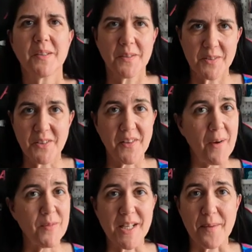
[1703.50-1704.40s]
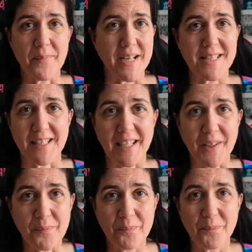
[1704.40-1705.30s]
So that was it basically.
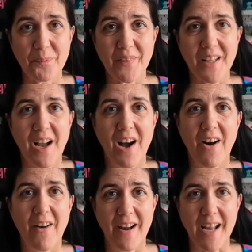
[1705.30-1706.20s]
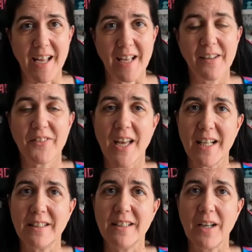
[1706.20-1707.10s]
I
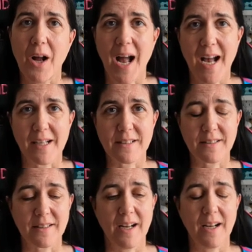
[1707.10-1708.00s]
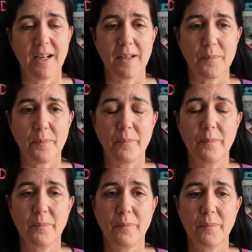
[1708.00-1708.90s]
then had
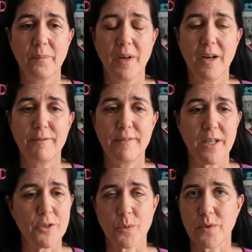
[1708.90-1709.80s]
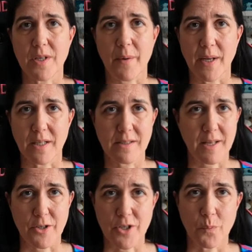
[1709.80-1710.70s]
a virtual sewing
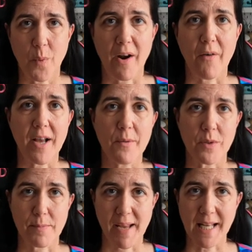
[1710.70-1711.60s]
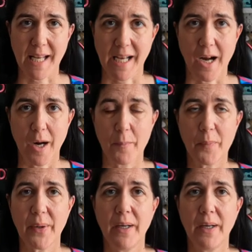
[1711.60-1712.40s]
session where I was making it up,